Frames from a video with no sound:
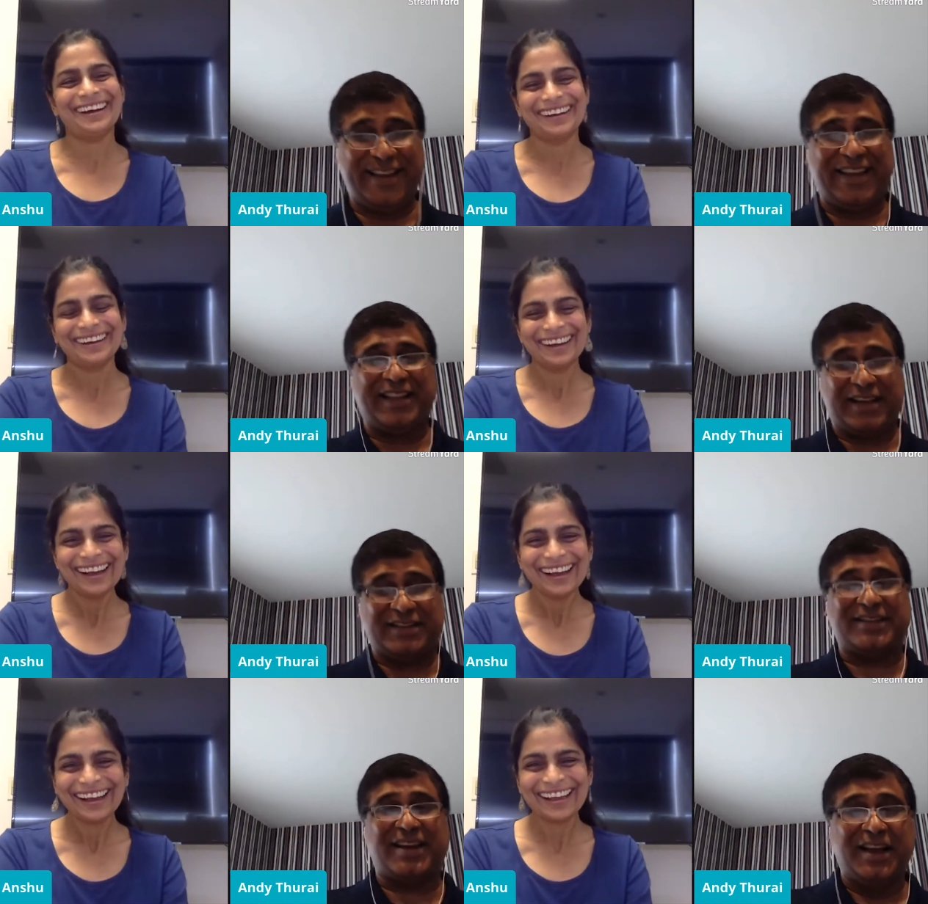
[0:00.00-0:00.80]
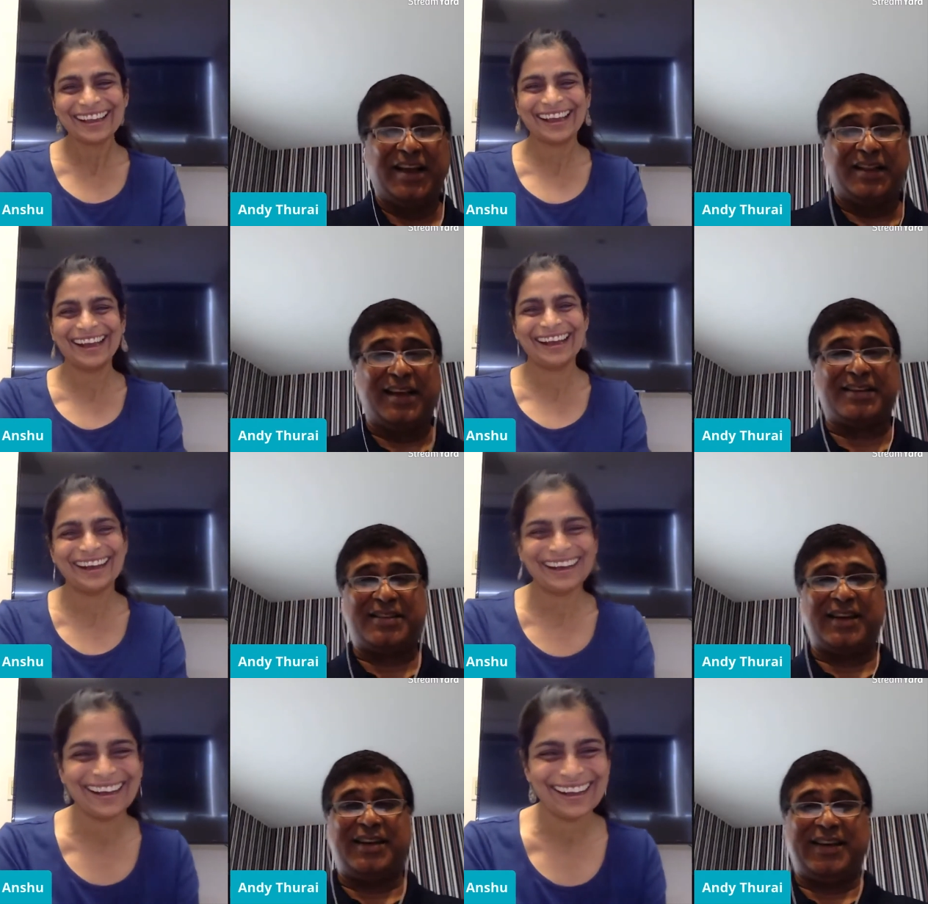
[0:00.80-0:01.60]
Speaker 1: yeah, that's a uh,
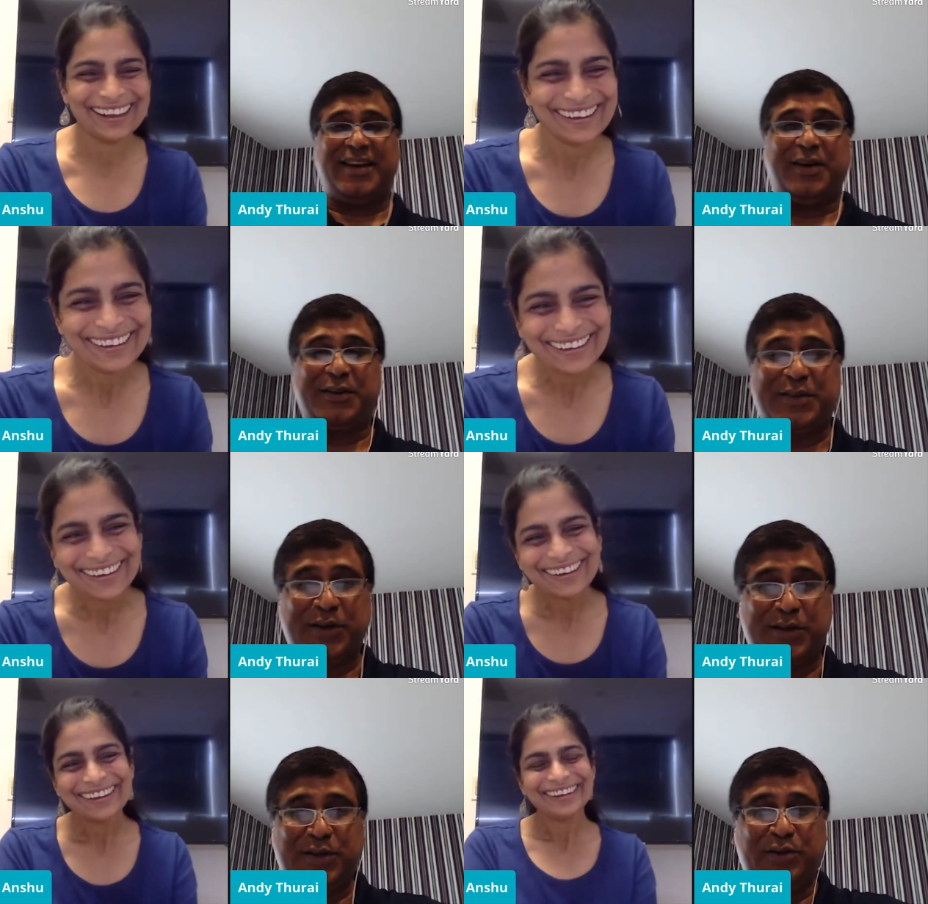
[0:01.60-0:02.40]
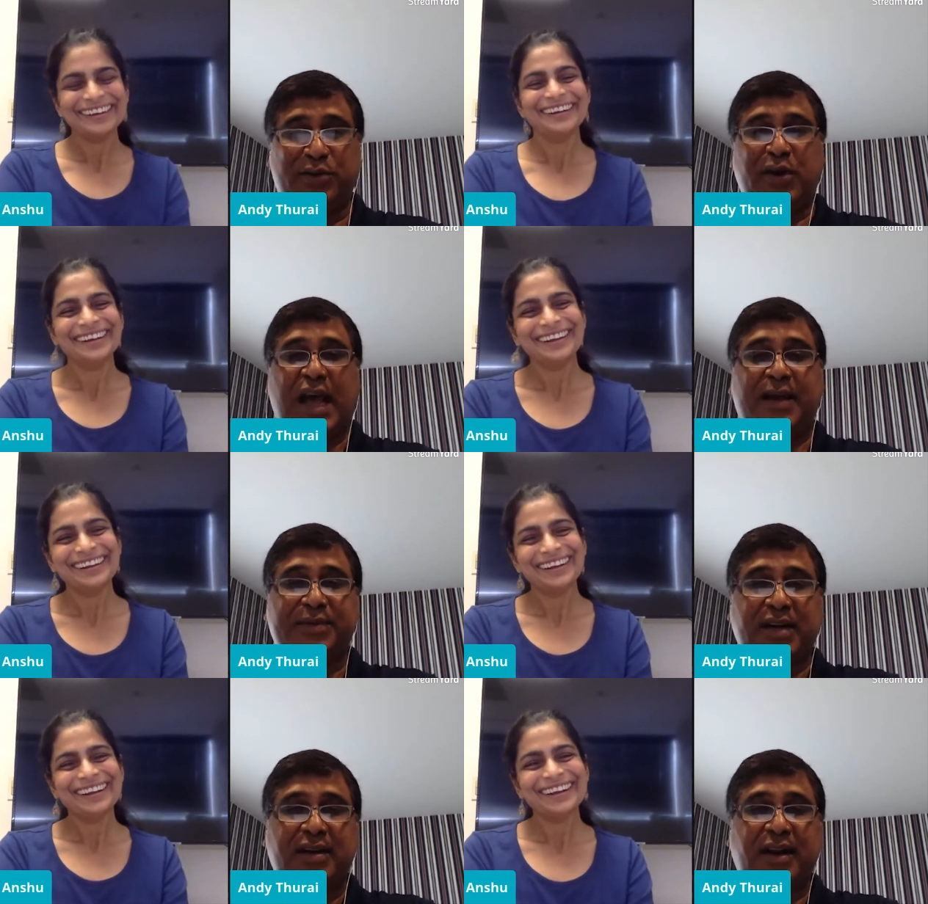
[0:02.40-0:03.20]
that's a, uh, you know so to to
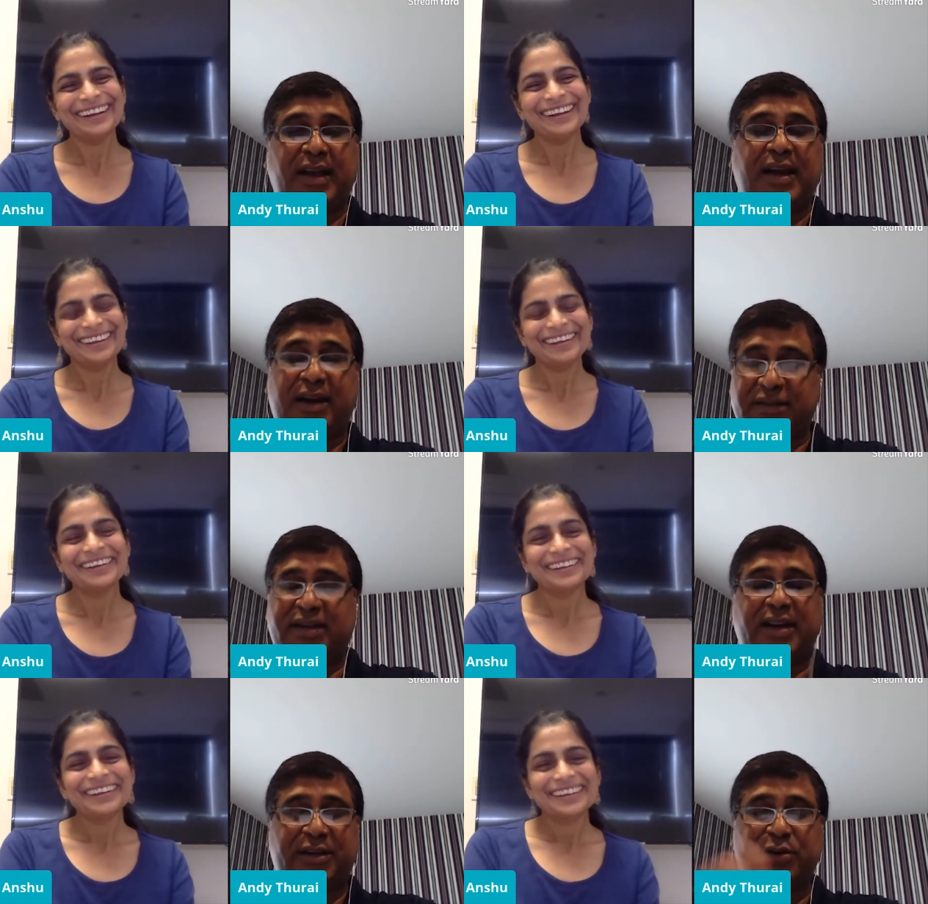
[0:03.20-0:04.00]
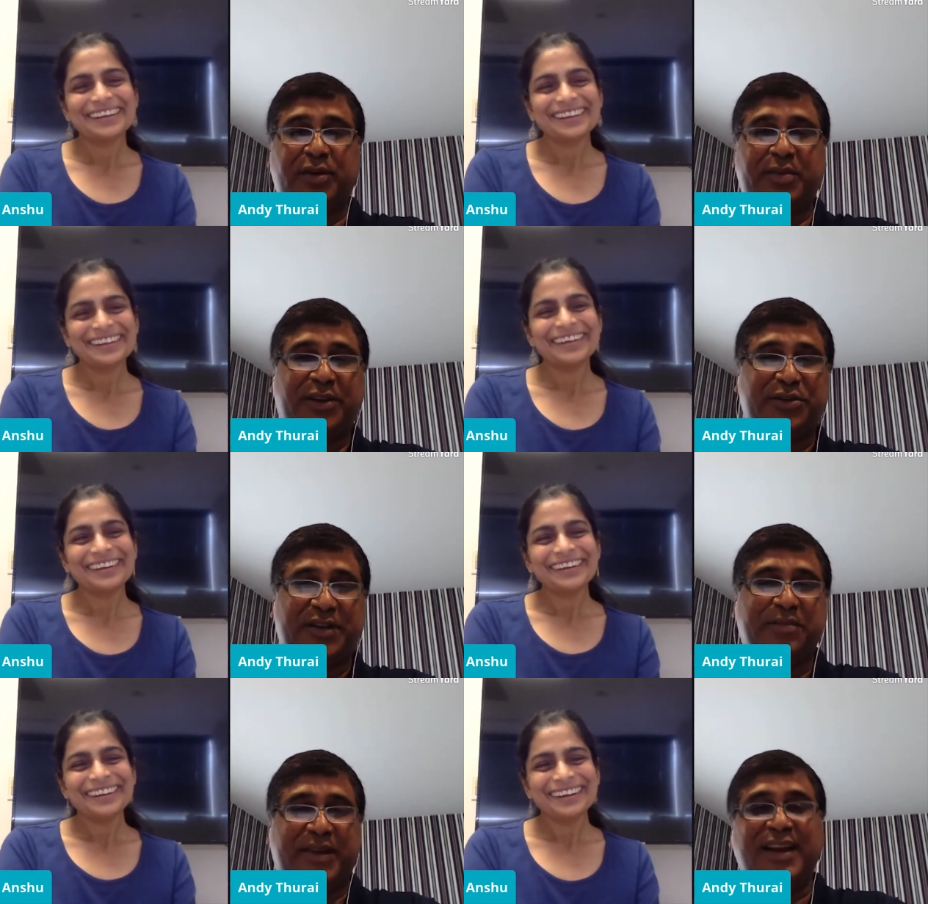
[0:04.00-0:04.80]
abstract a layer. I was getting to it, but
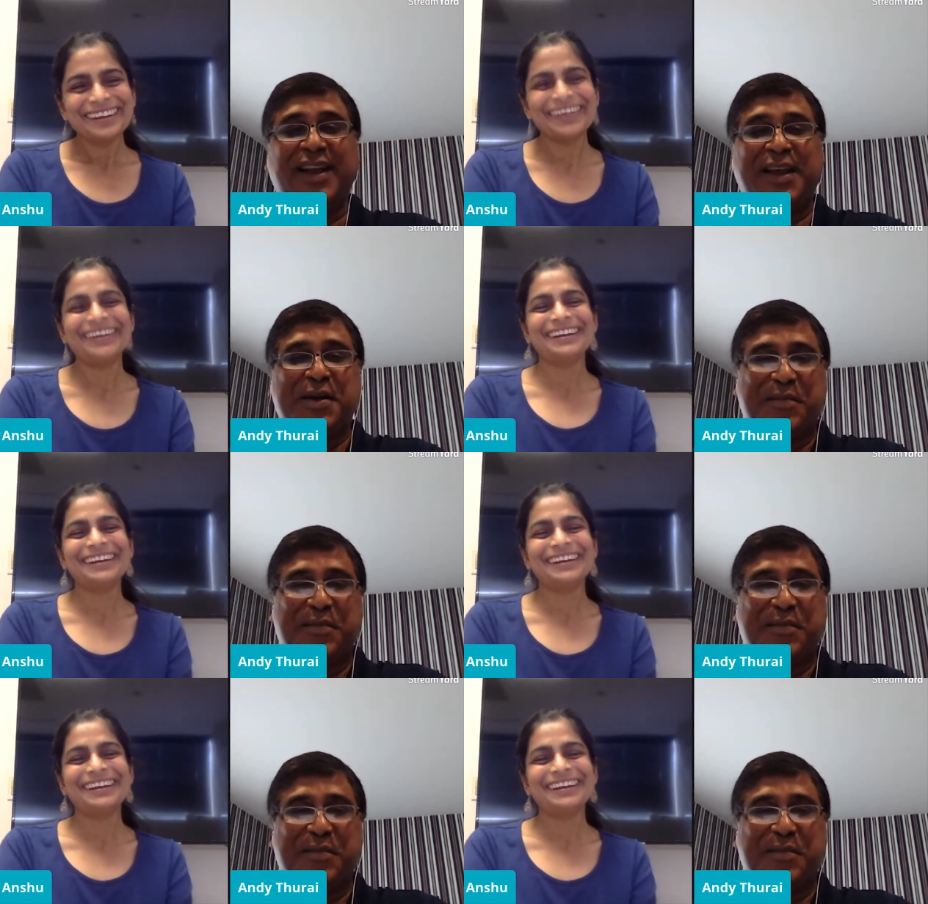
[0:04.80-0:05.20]
you jumped it.